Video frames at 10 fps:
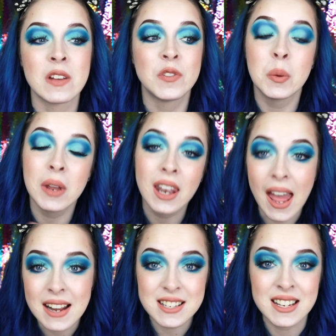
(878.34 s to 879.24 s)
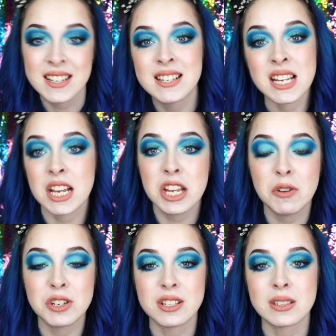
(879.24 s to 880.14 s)
If you would like to
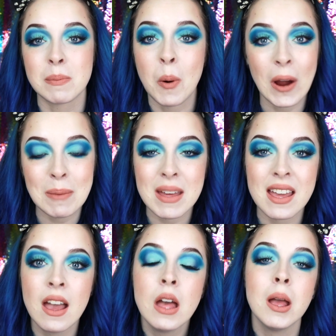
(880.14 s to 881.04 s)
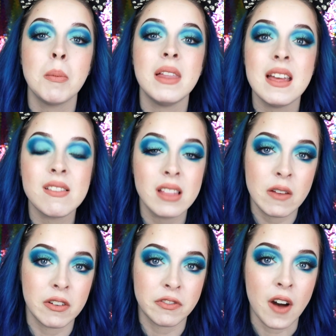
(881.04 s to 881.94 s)
continue to support me, please
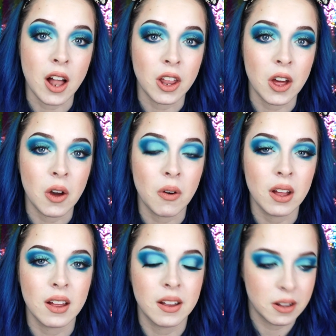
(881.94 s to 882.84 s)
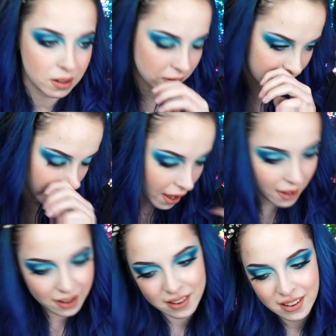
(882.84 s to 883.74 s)
leave a follow.
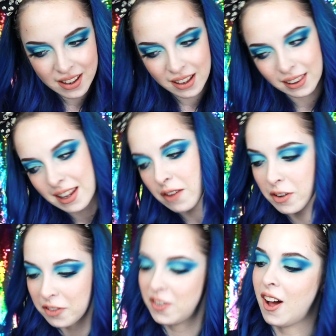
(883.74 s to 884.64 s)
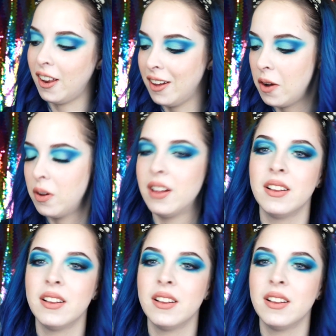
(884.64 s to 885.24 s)
Leave a follow.